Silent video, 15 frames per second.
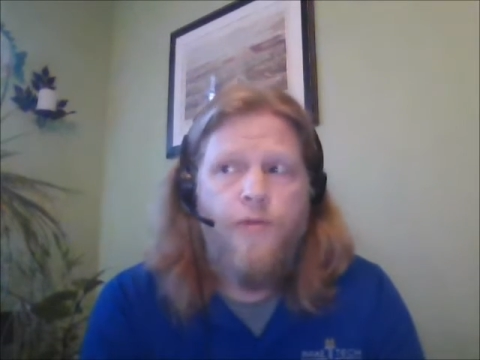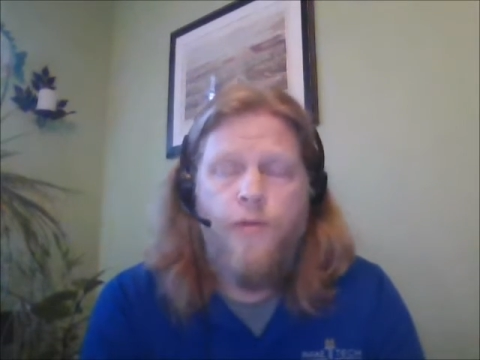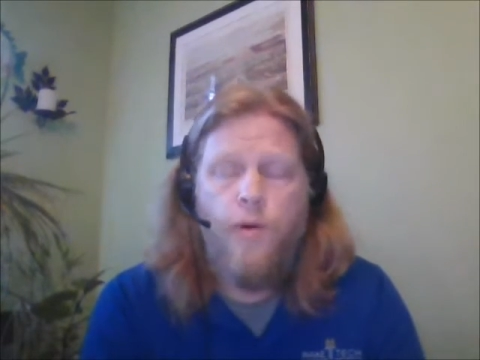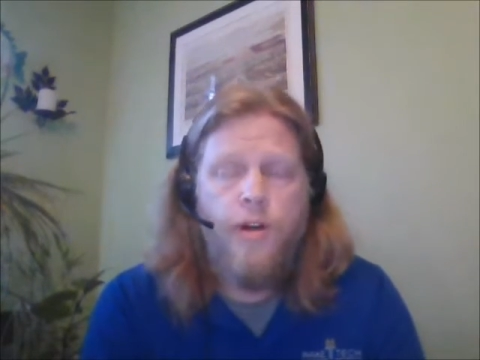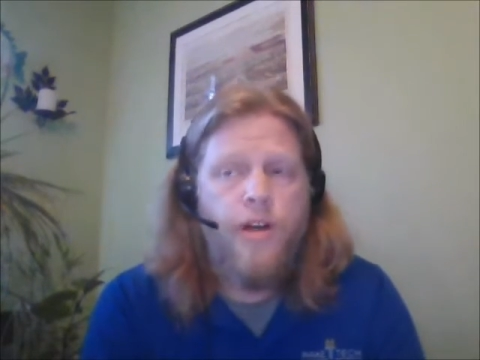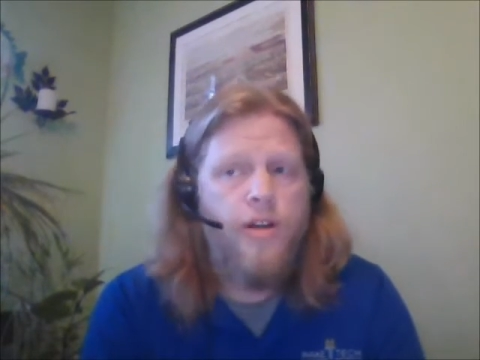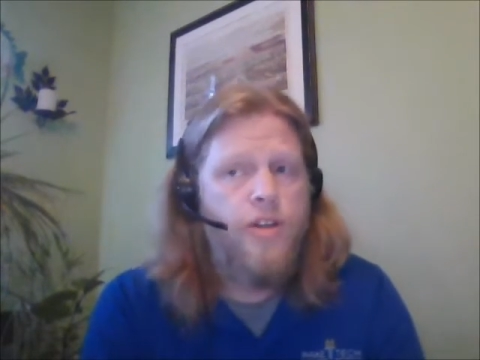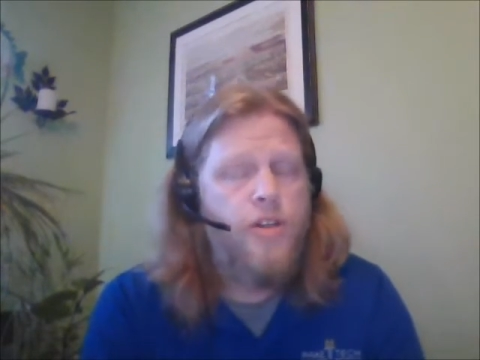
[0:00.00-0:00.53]

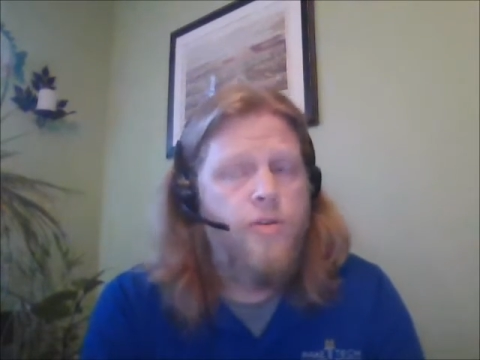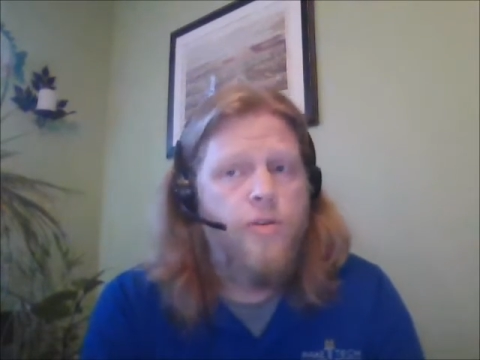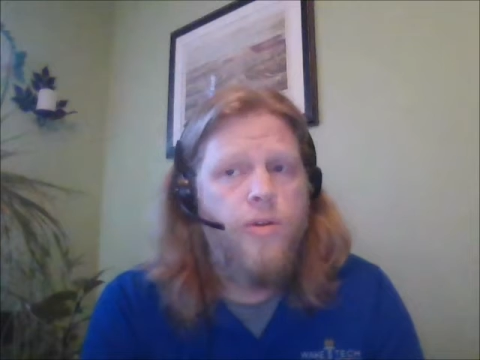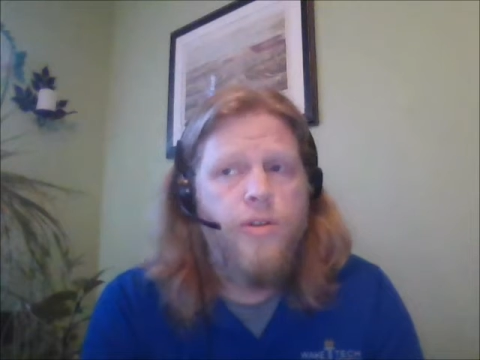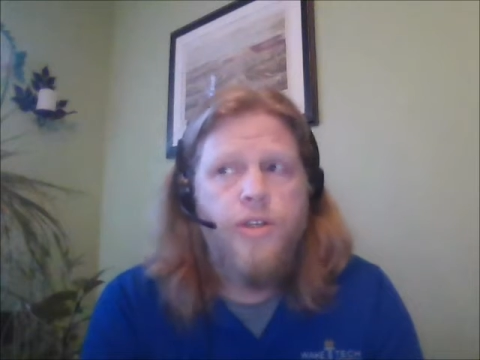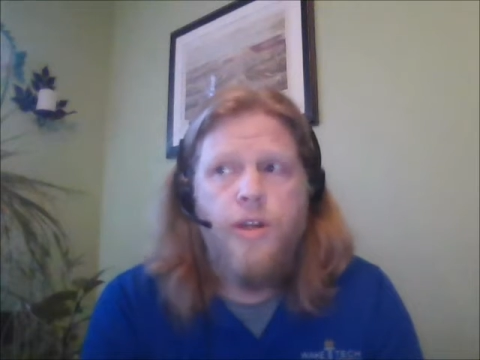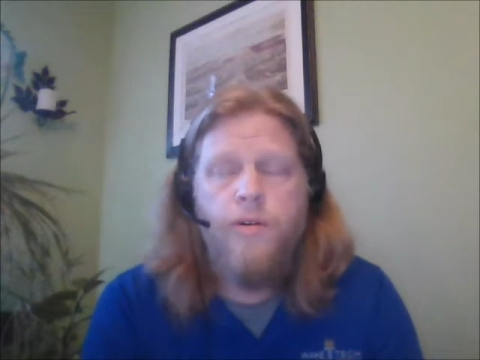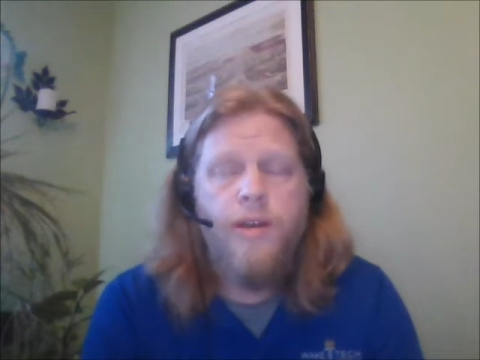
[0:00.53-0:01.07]
Four year
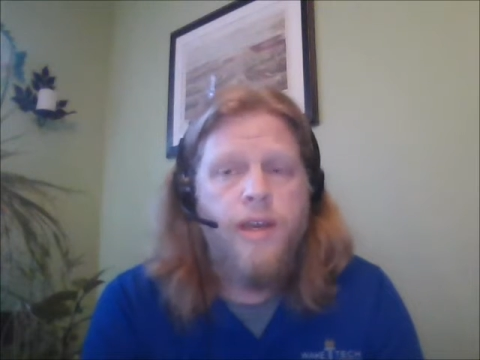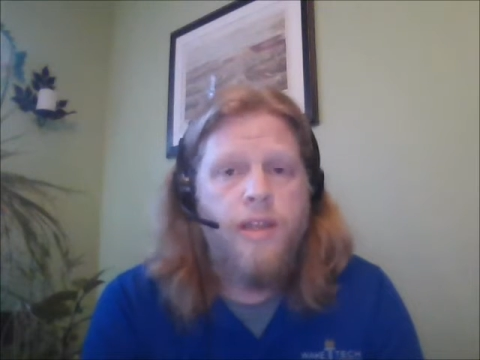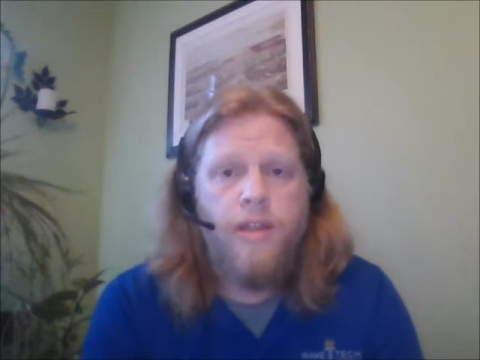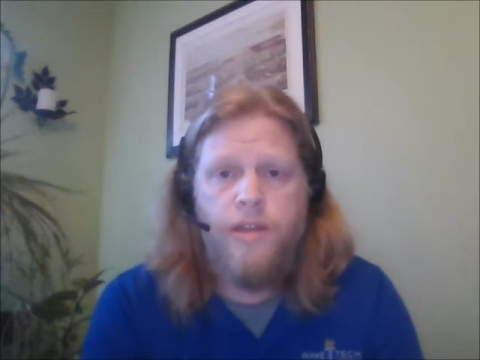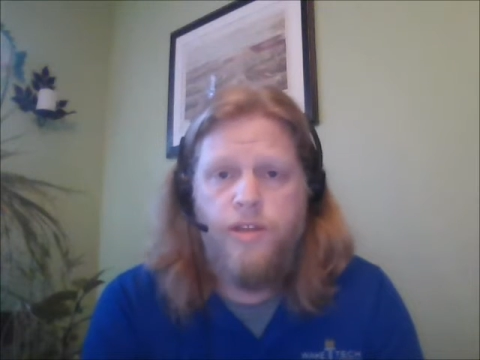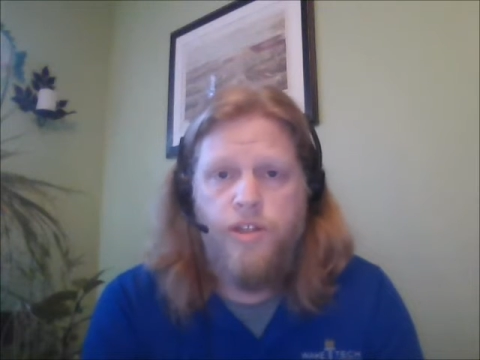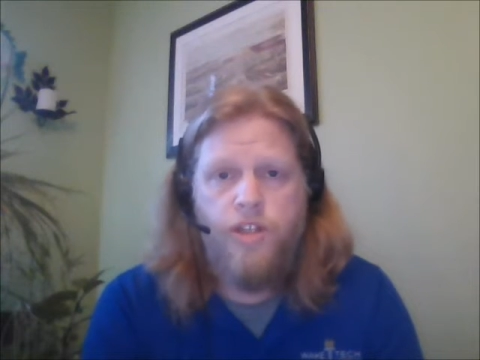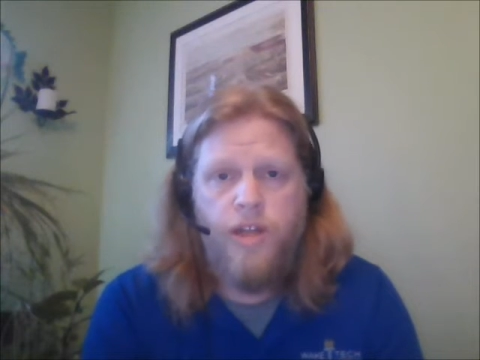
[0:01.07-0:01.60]
schools don't get
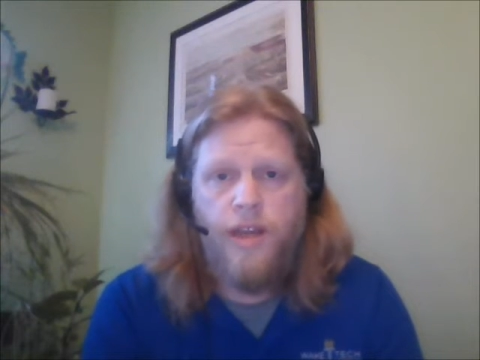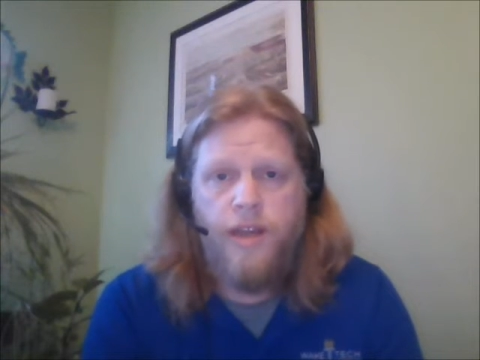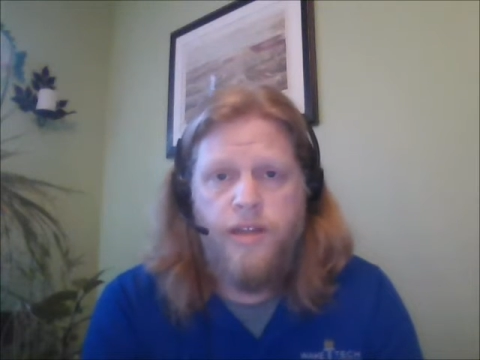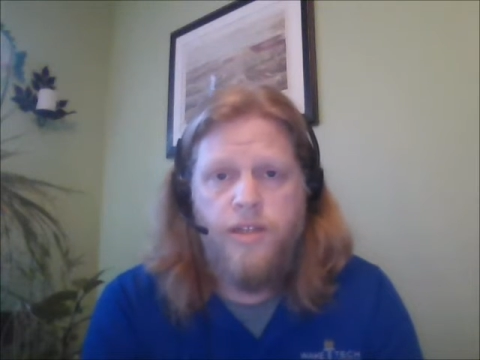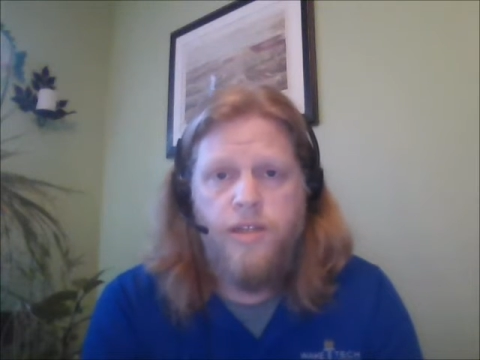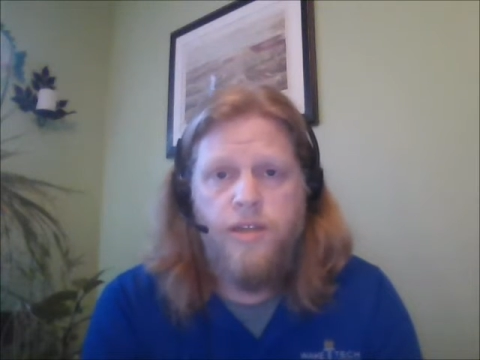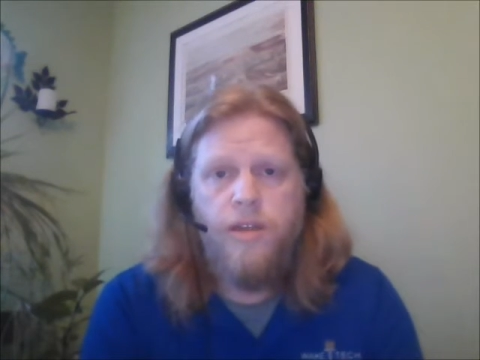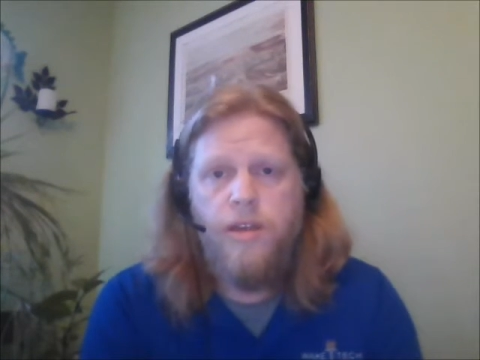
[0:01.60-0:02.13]
this
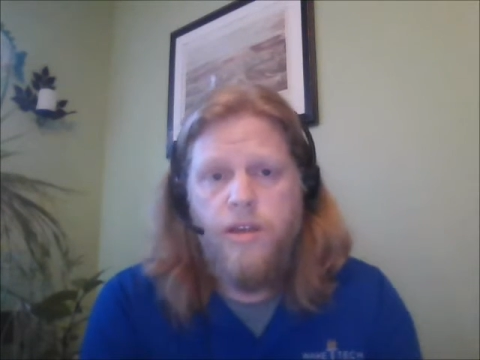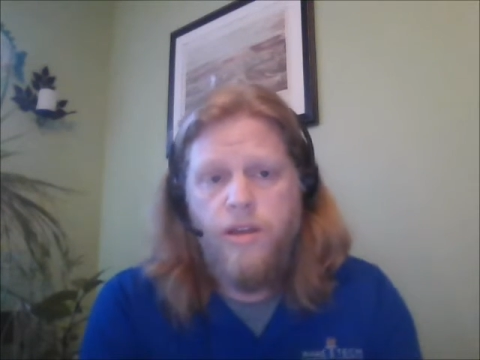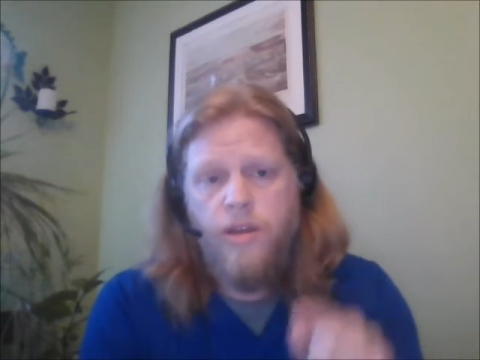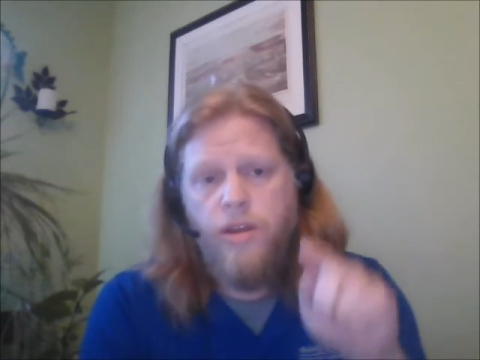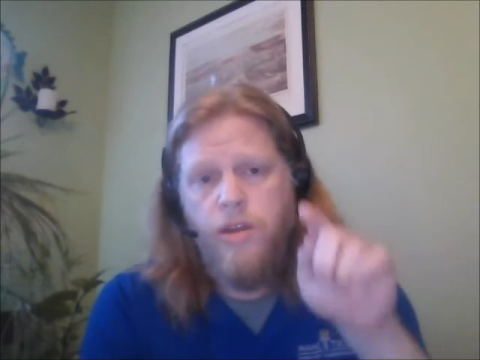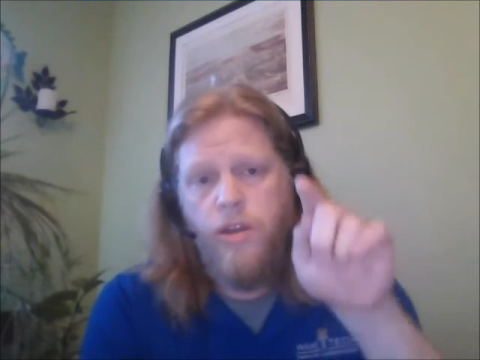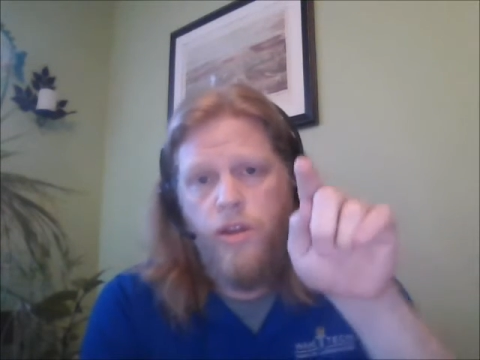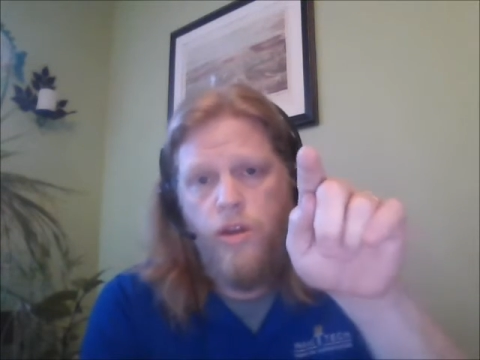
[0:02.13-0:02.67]
chance.
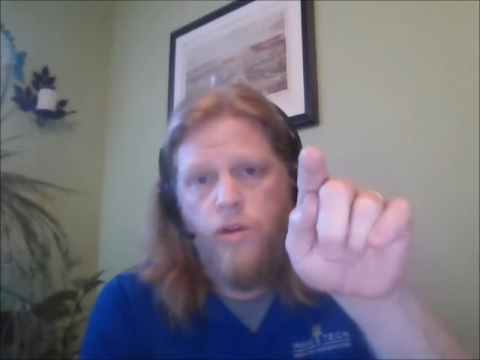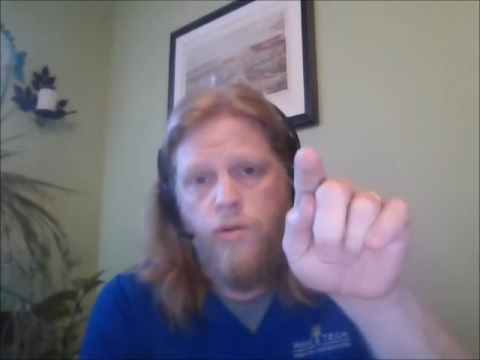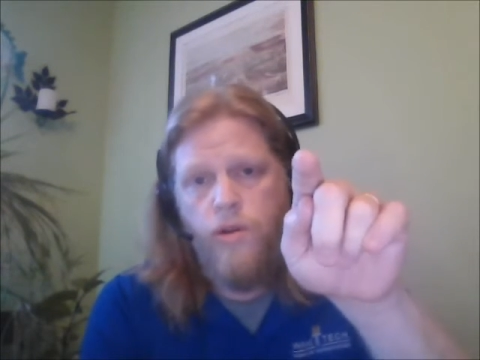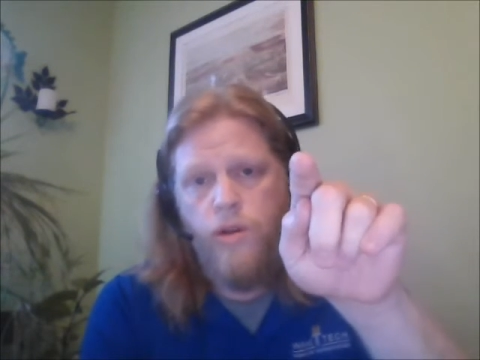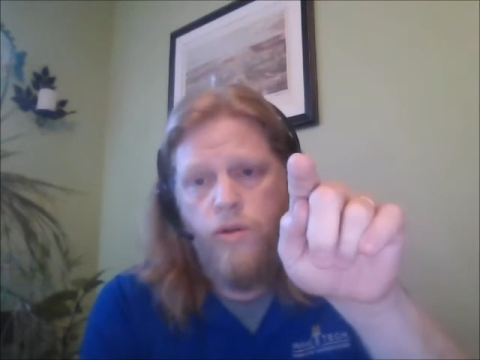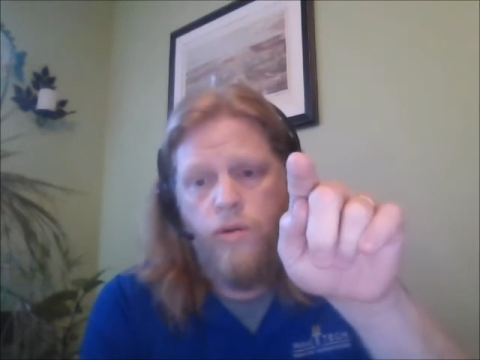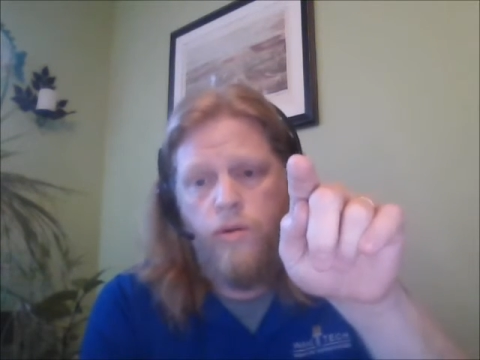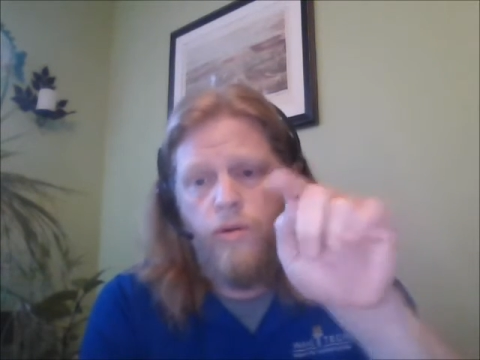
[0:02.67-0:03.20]
You
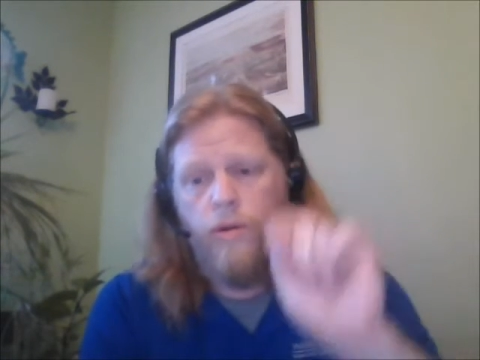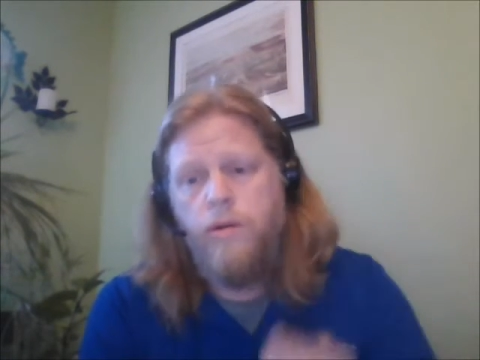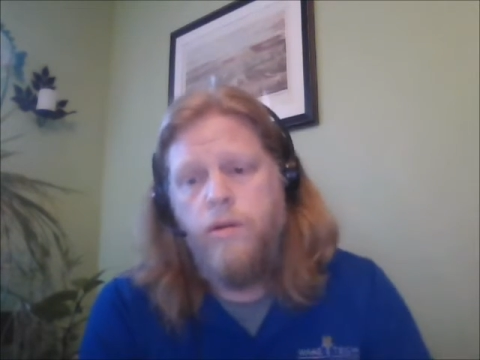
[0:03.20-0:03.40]
do.